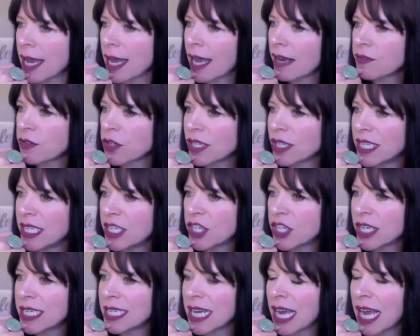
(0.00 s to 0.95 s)
after
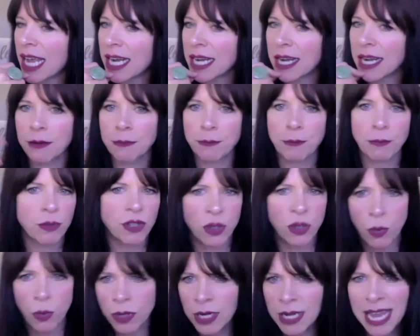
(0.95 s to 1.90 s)
TJ died, and I was
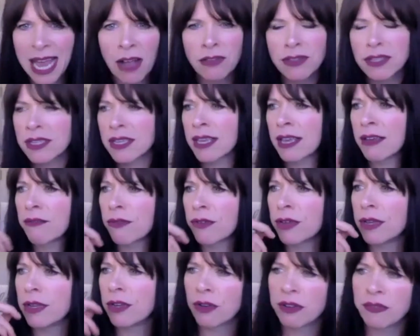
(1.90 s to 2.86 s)
going to
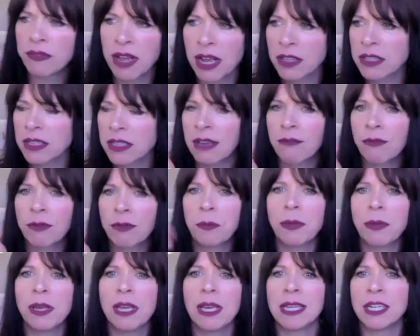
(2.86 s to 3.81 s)
grief counseling every
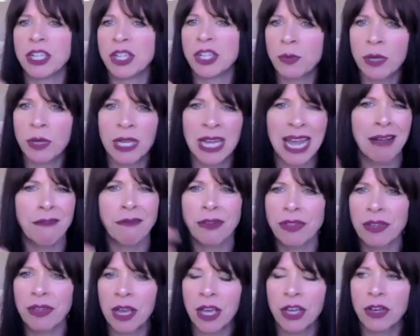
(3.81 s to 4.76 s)
week and doing
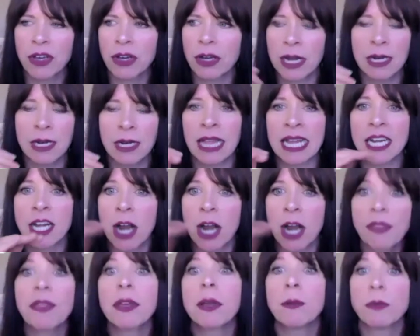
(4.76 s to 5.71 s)
everything I could. And like
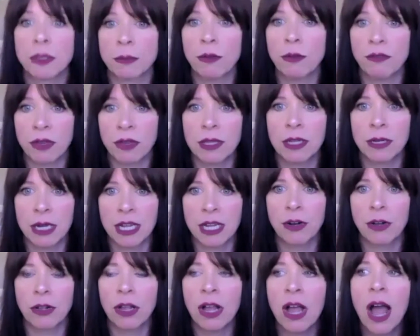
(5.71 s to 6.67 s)
nothing was moving the
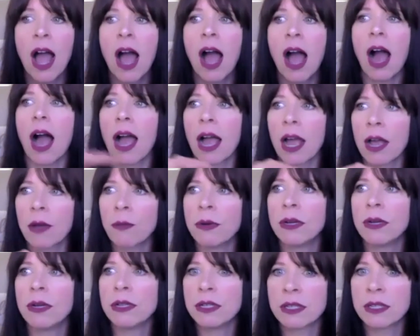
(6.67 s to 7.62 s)
needle. I
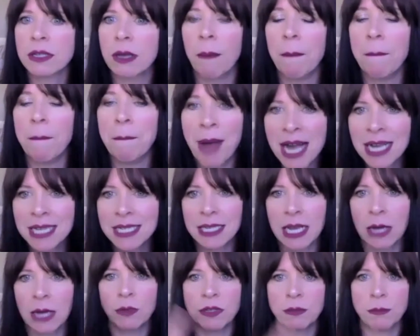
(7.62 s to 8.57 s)
was a mess.
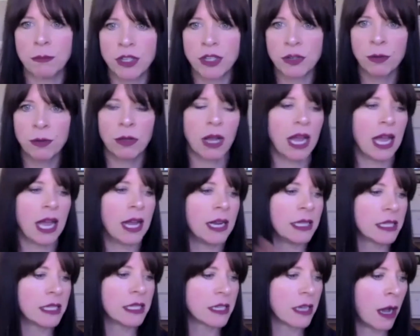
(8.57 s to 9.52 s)
I was miserable. I had
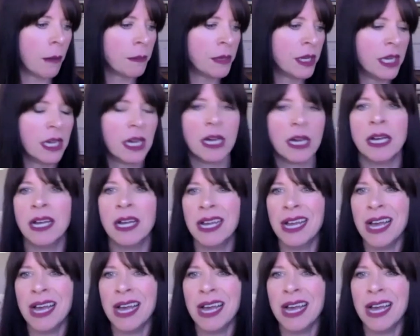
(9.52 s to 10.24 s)
insomnia.